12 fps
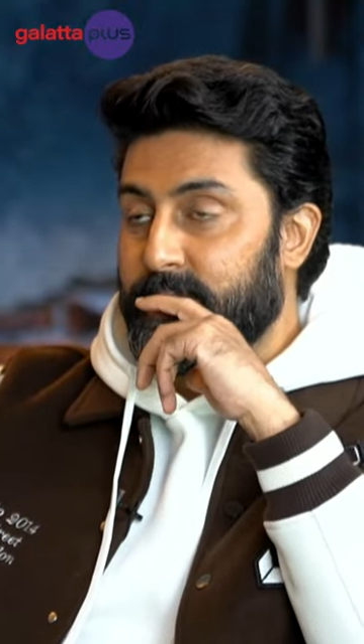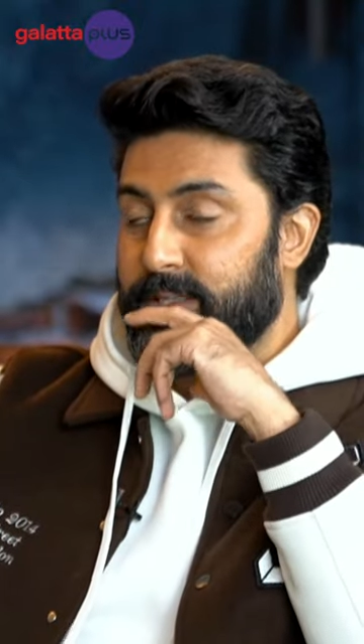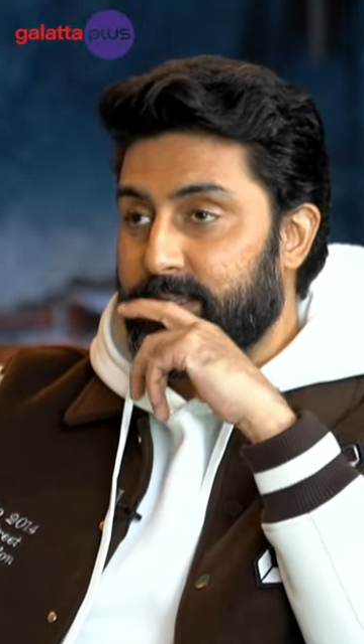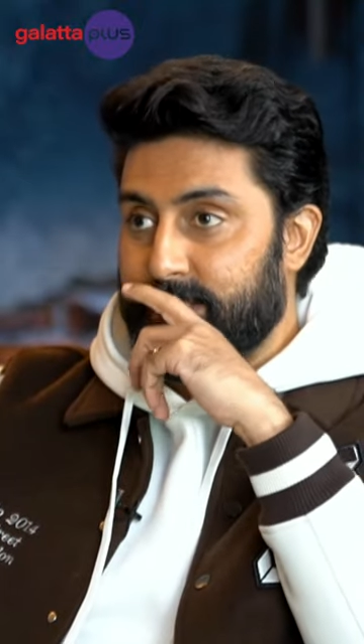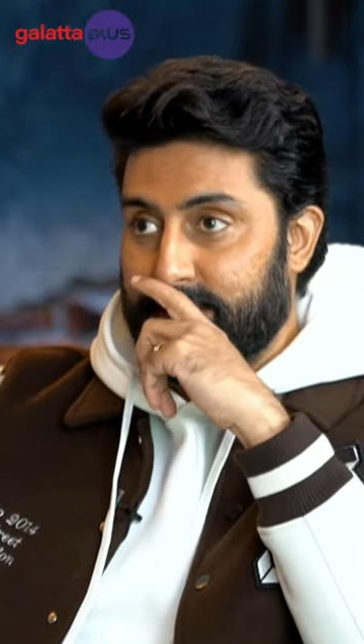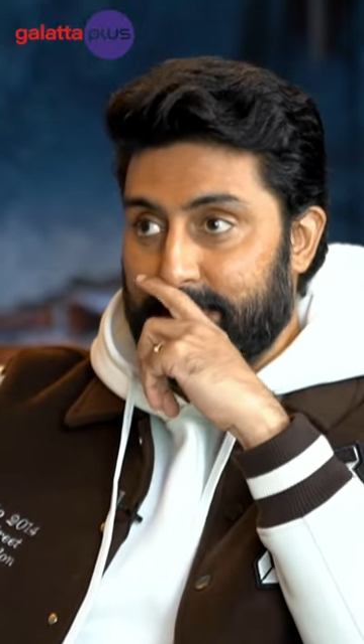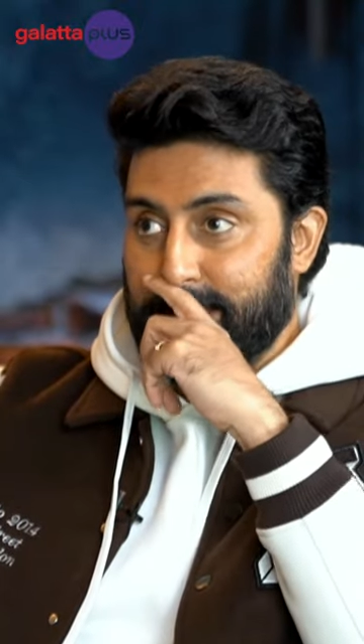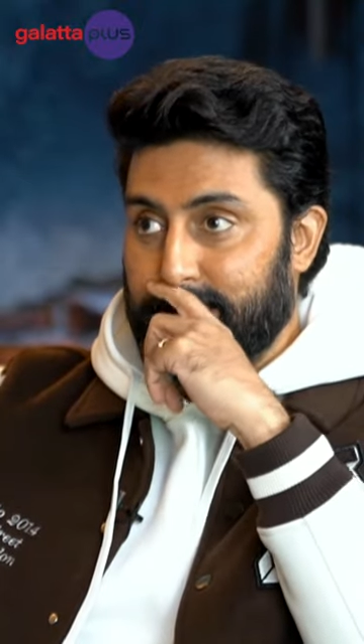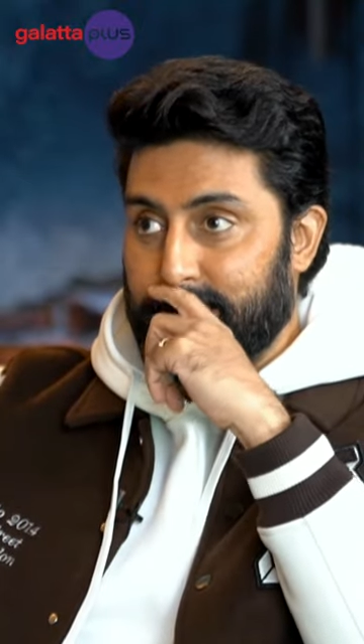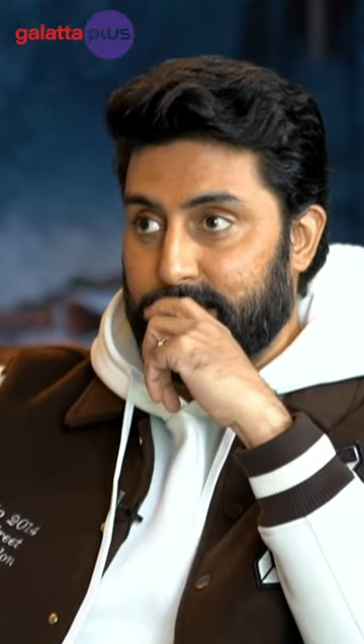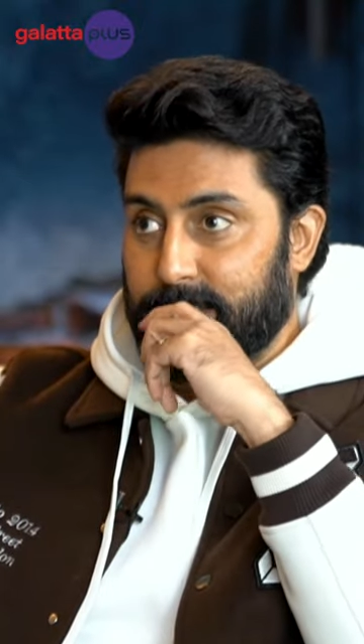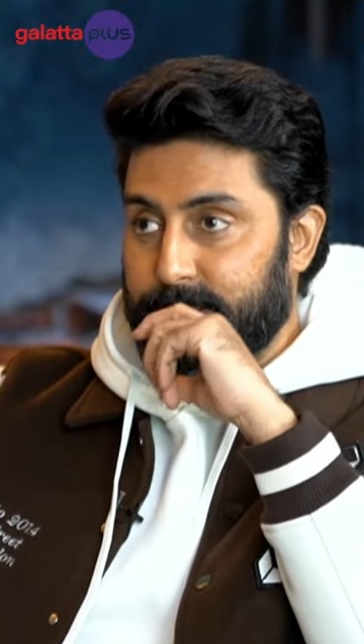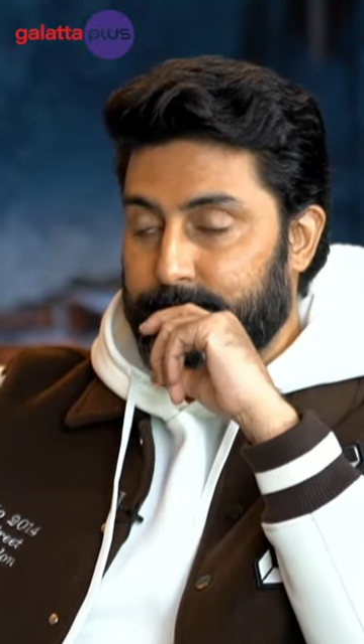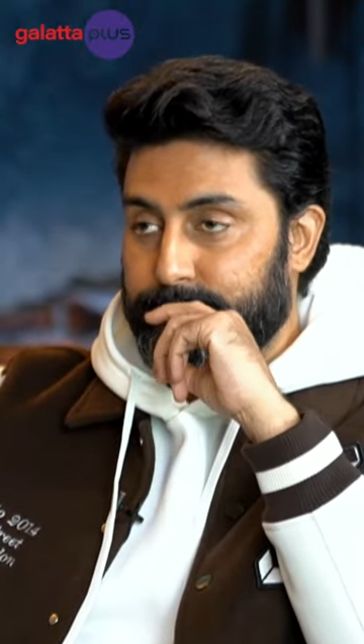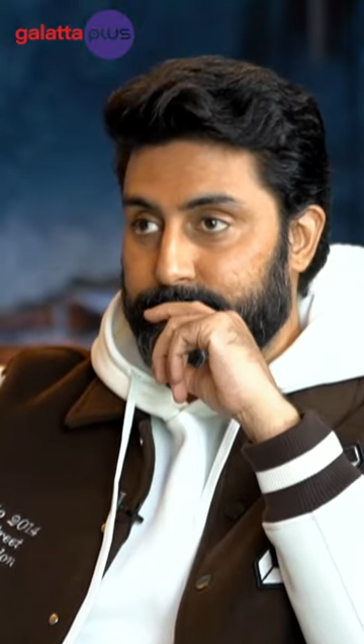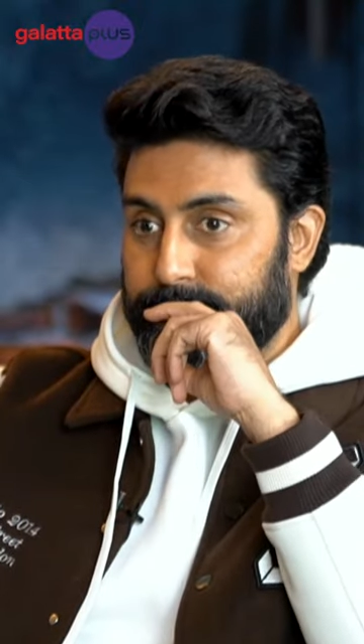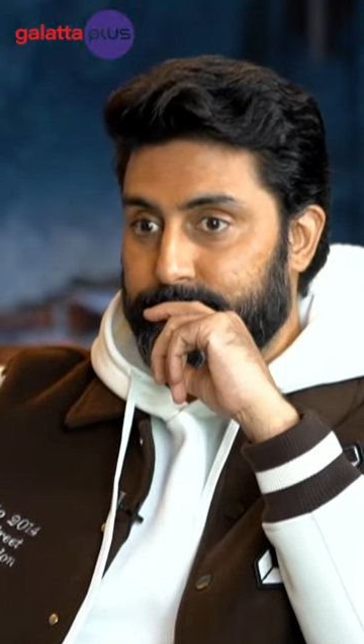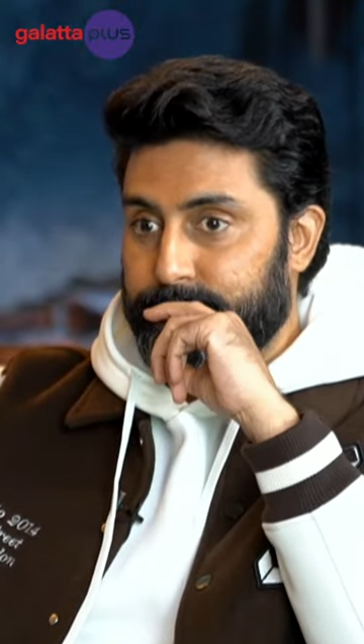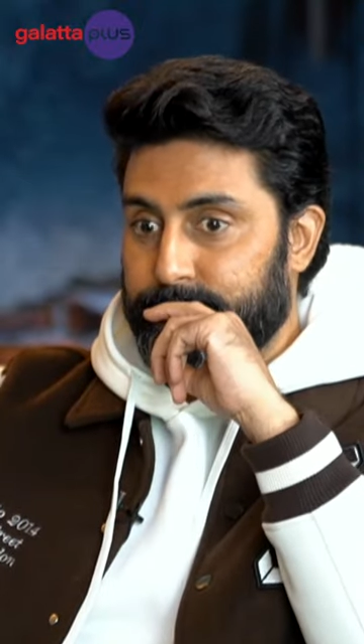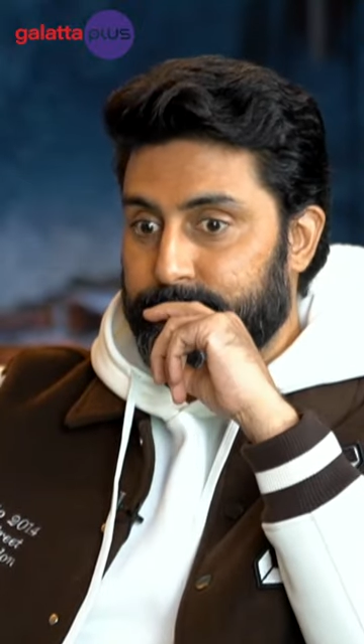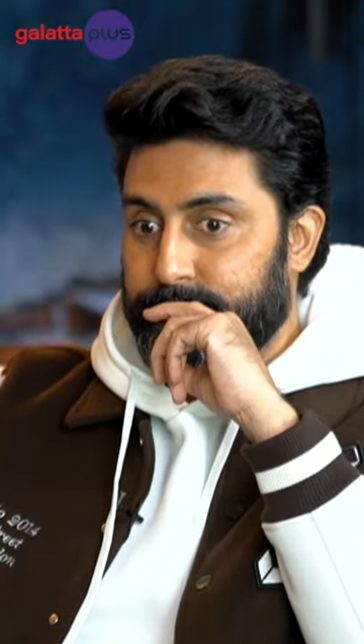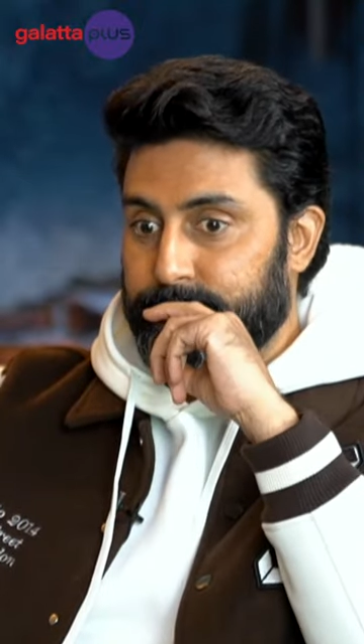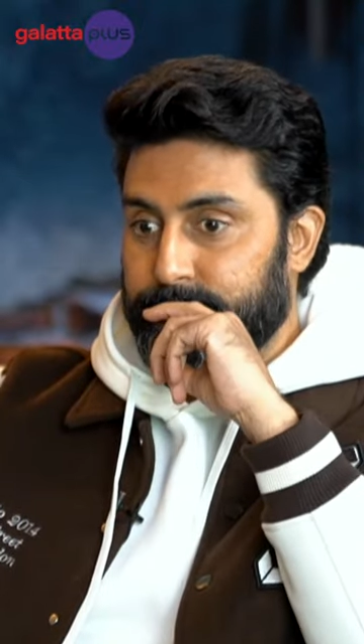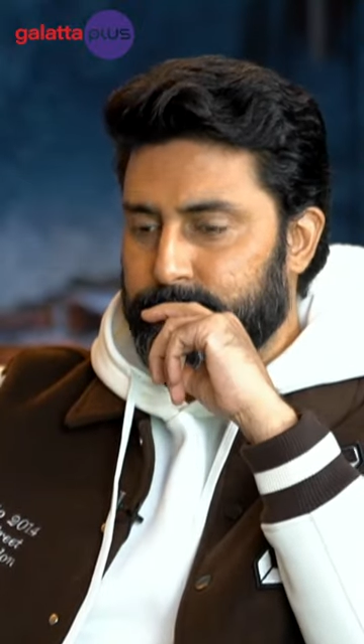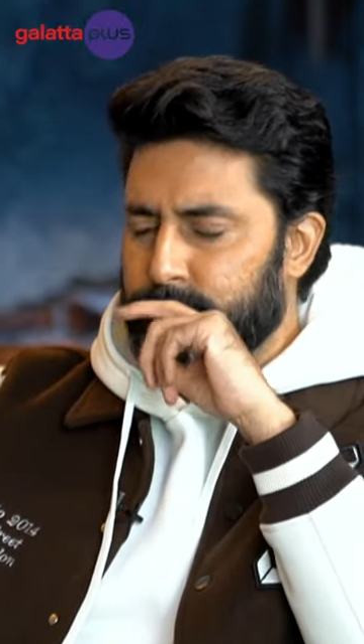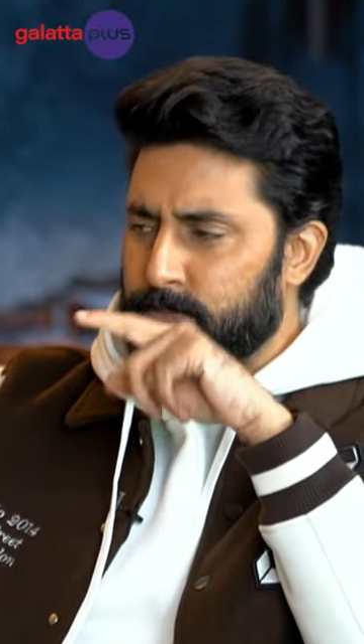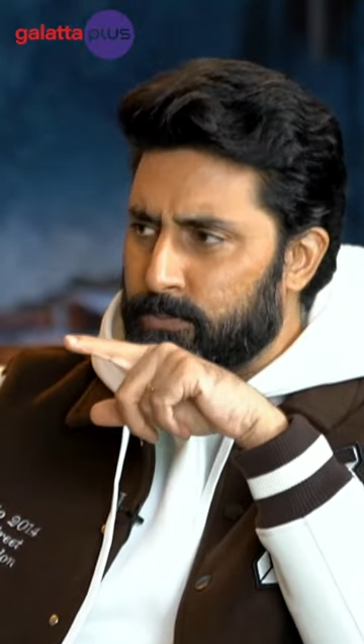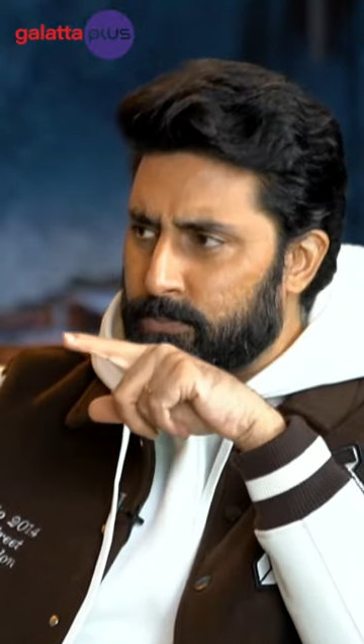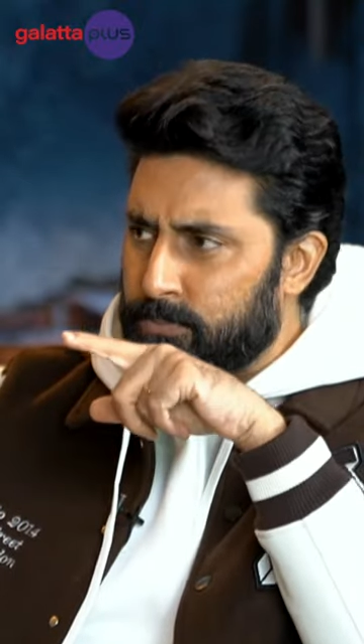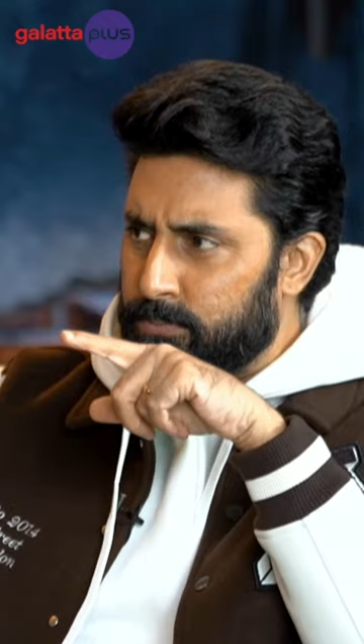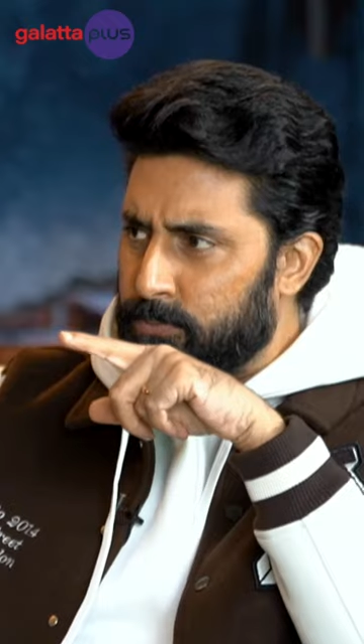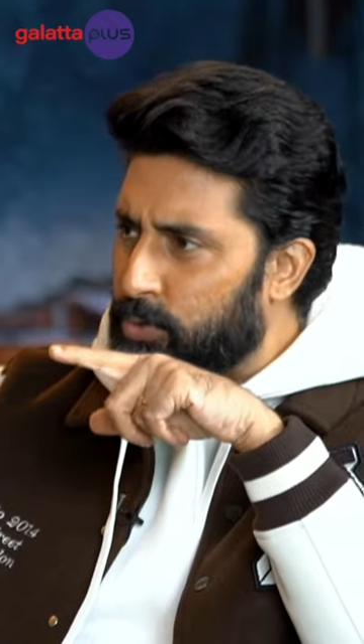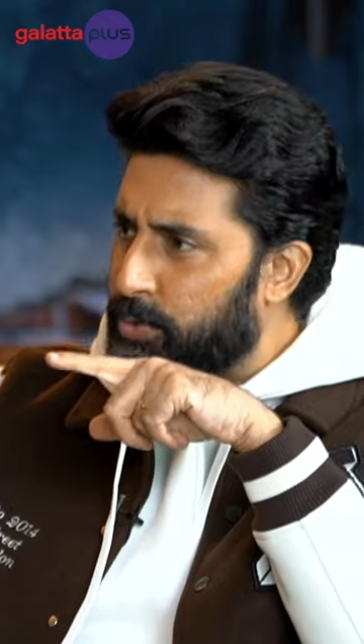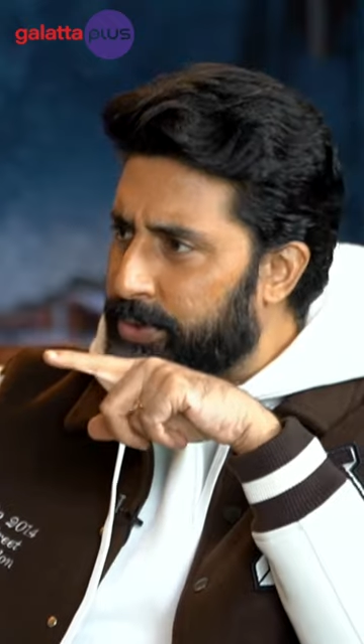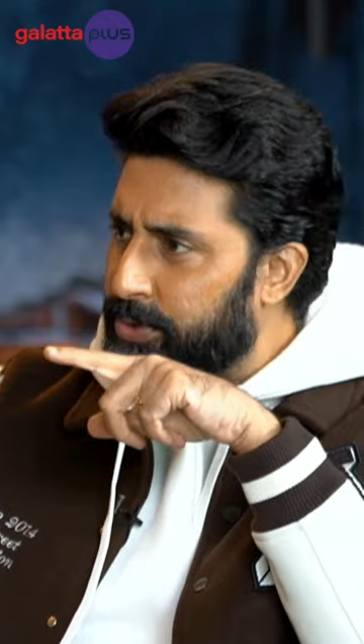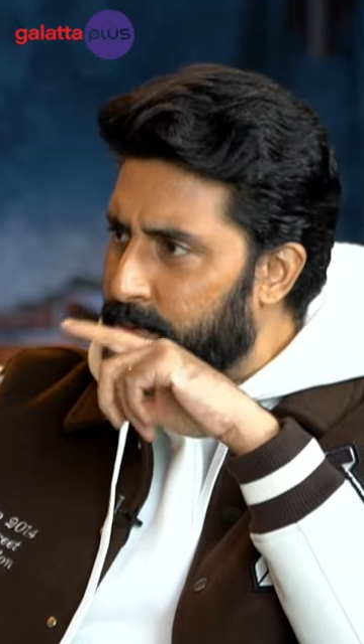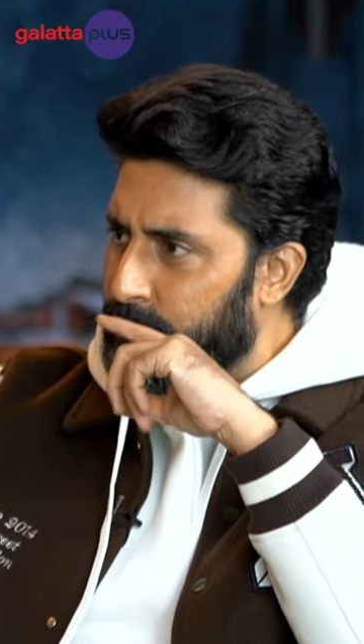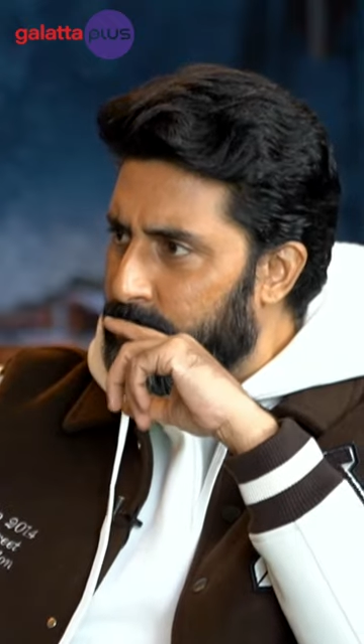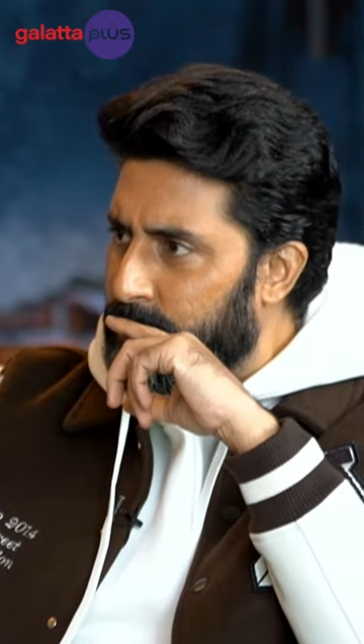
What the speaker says: He said, who are you?